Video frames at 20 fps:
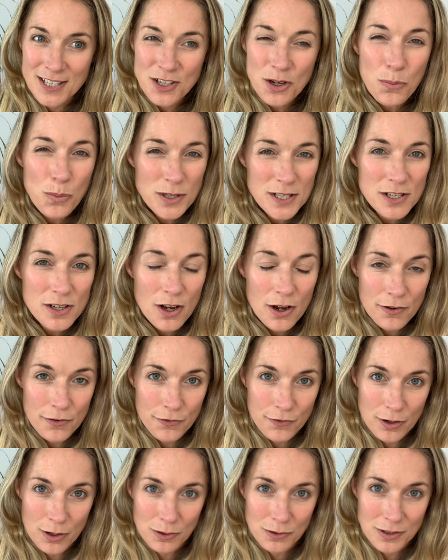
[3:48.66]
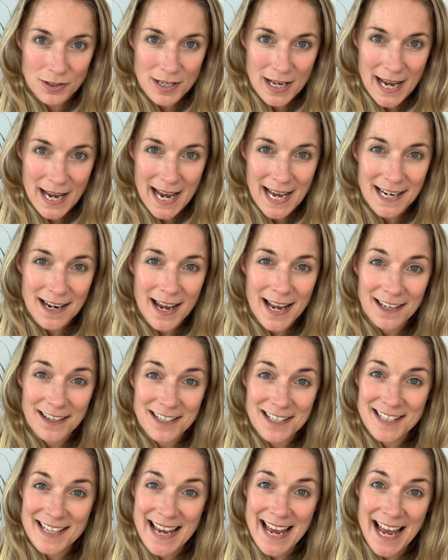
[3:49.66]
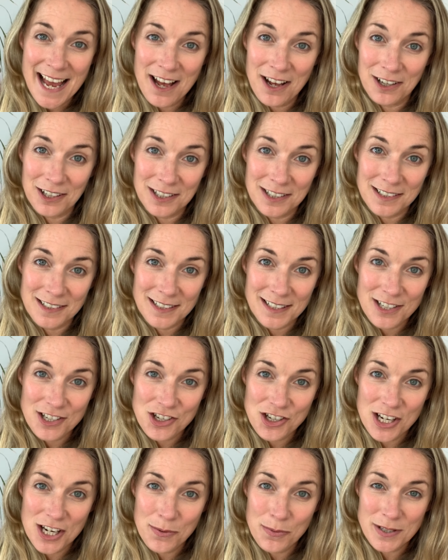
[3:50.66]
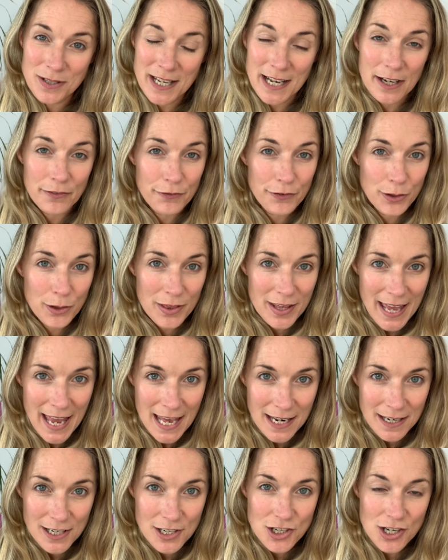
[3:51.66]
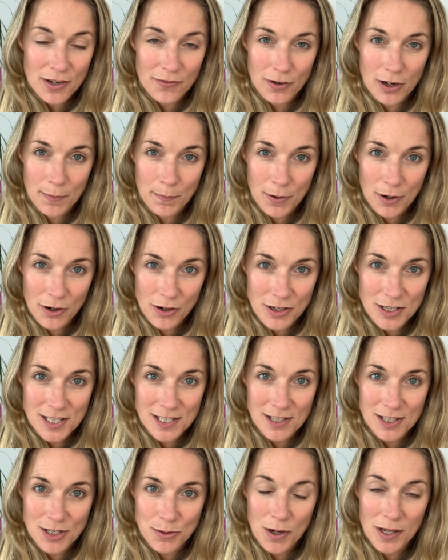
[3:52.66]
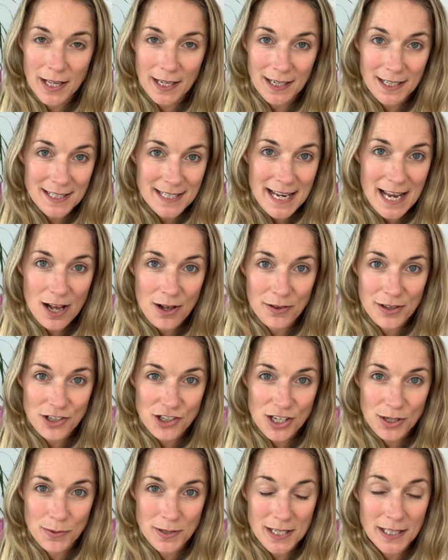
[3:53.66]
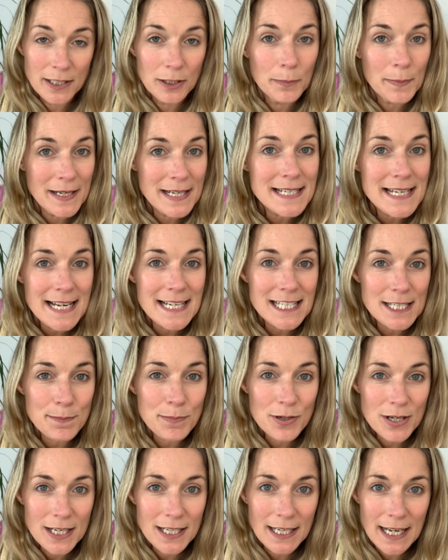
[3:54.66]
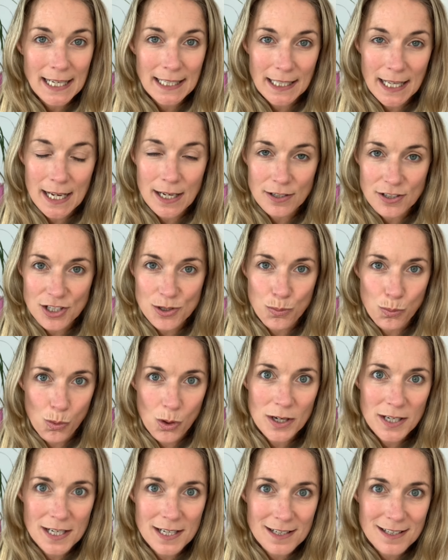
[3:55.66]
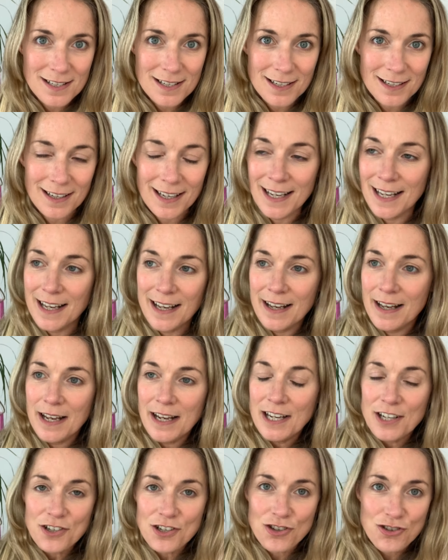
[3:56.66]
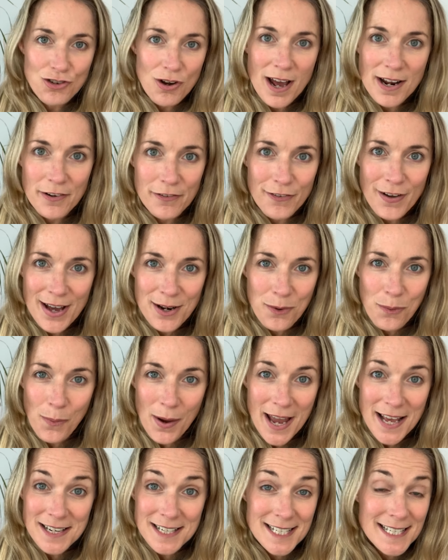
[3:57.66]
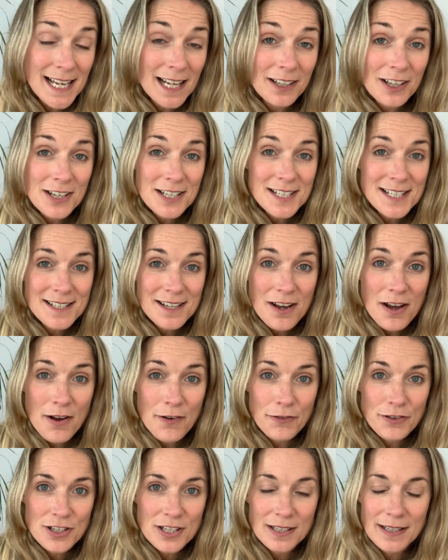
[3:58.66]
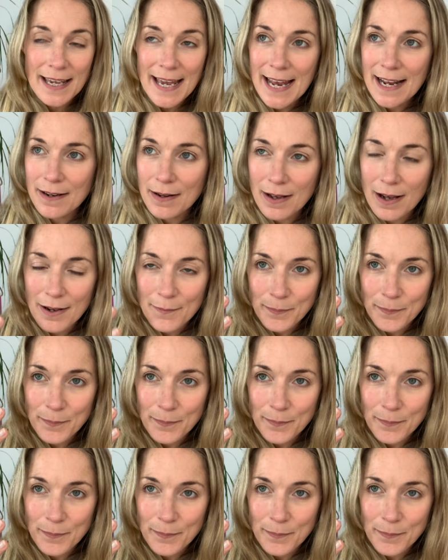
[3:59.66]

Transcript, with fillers: So it wasn't her fault. And I could tell she was, I could feel the energy of her post as well. I could tell that she was a little bit desperate and like just wanted to, she's trying to find a way to sell her stuff to get